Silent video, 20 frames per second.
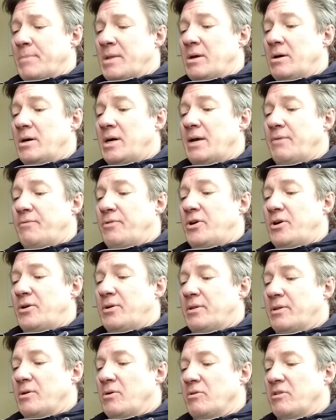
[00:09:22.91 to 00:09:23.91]
I have heard
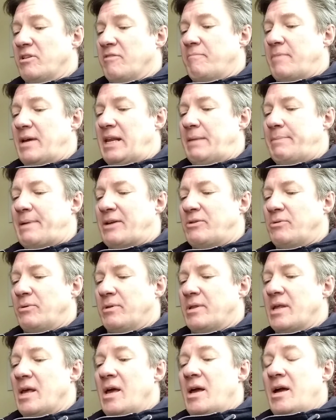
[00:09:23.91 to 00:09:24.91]
songs of many
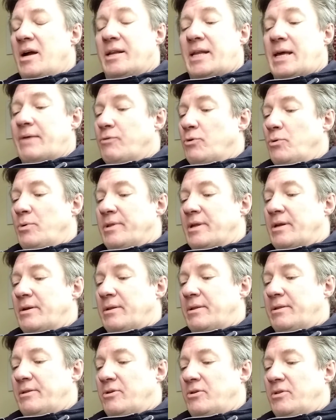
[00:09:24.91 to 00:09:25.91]
battles, and I have always
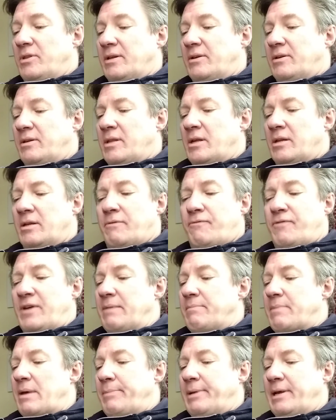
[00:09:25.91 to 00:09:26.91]
understood that
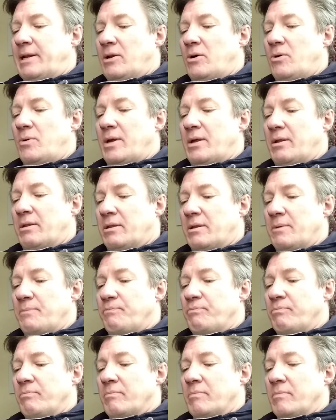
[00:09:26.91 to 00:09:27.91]
defeat may be glorious.
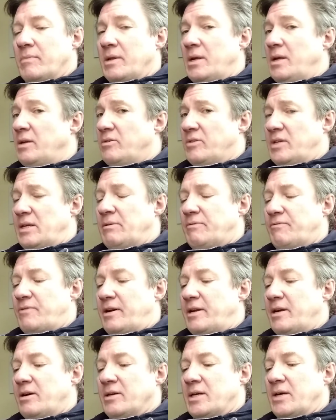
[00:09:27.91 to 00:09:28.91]
It seems
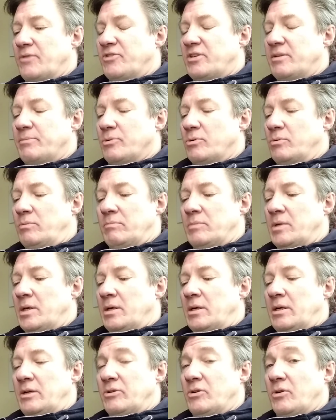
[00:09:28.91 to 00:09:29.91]
very uncomfortable,
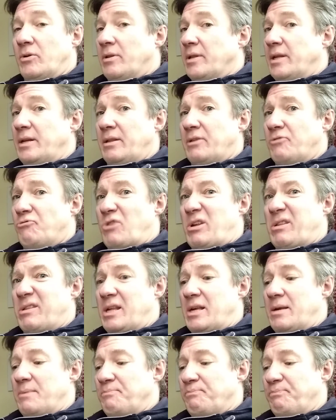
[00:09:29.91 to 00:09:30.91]
not to say
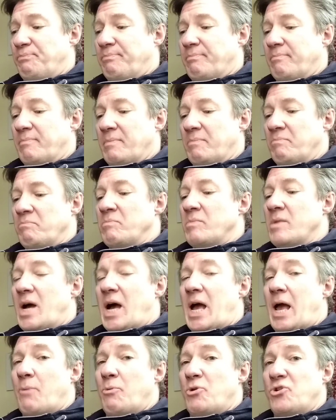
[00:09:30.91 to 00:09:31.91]
distressing.
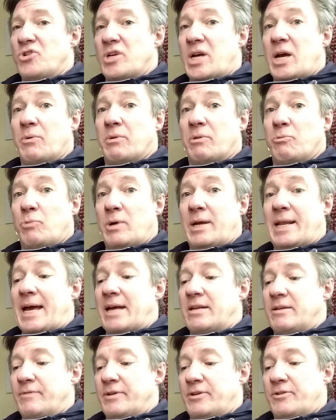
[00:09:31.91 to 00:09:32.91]
I wish I was well
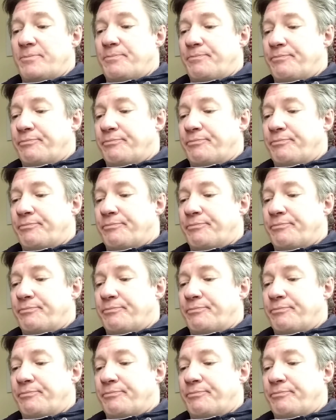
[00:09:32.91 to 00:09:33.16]
out of it.